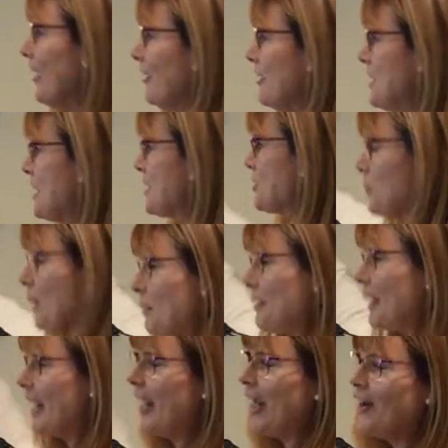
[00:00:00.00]
and they're
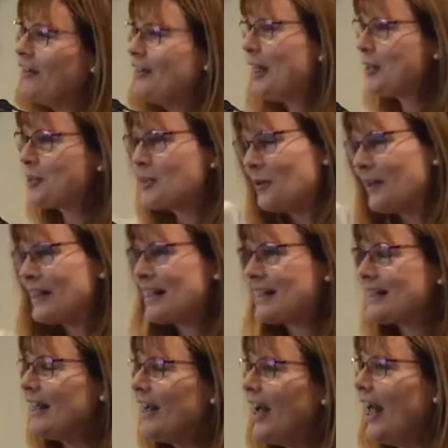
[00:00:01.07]
swimming here and they're doing this
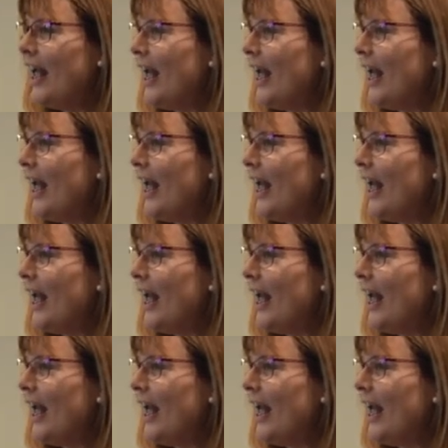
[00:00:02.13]
here.